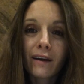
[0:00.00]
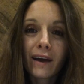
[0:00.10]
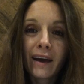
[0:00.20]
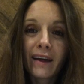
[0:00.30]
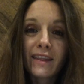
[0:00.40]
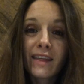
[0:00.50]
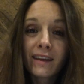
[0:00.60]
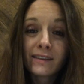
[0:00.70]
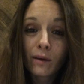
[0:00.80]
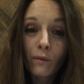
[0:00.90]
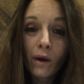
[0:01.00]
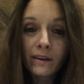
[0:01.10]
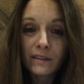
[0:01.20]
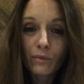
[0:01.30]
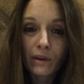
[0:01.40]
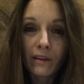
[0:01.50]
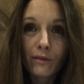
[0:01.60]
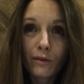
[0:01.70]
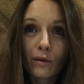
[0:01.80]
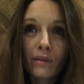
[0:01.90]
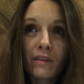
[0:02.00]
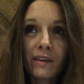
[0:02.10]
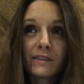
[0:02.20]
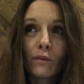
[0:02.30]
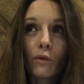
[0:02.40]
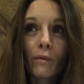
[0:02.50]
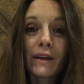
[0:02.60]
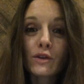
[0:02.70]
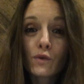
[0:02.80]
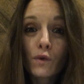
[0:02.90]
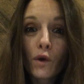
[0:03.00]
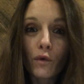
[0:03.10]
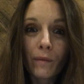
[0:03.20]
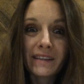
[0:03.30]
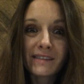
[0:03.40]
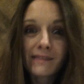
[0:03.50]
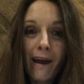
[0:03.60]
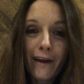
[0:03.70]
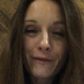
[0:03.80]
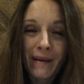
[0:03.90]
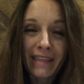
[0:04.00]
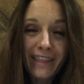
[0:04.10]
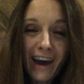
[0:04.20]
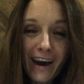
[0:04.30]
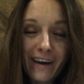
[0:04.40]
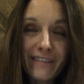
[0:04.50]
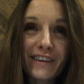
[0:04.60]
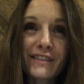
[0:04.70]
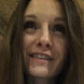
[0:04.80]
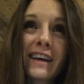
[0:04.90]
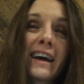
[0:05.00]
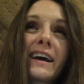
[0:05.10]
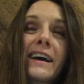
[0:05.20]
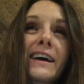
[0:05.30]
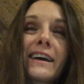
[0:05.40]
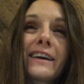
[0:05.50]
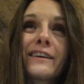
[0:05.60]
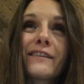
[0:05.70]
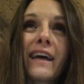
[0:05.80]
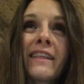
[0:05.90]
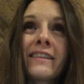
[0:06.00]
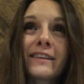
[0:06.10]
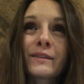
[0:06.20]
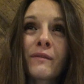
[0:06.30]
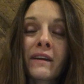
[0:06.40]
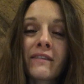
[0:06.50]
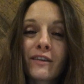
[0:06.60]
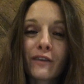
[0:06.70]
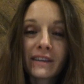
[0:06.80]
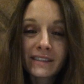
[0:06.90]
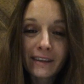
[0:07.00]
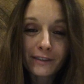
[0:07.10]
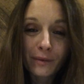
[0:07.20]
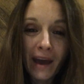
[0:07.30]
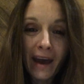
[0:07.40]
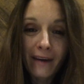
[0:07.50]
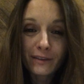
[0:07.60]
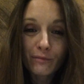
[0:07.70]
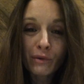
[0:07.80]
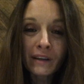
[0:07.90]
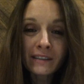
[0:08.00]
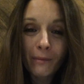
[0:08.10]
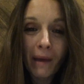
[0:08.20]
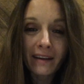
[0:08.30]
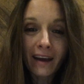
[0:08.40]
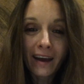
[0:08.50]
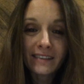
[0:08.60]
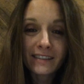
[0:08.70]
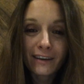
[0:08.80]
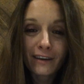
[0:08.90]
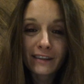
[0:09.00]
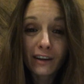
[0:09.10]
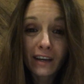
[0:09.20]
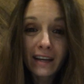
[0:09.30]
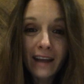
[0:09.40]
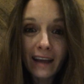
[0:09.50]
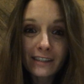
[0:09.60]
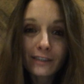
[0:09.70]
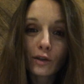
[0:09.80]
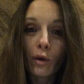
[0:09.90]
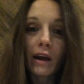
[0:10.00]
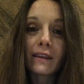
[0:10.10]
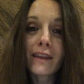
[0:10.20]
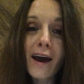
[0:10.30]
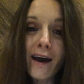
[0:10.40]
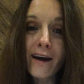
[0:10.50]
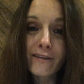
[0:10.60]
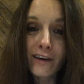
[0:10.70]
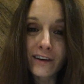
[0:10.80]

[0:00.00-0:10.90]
the things I wanted to bring through and the things that were my truth, my desire, my love. There's, I think that's one of the greatest gifts we have to bring to mankind here is our connection to our love,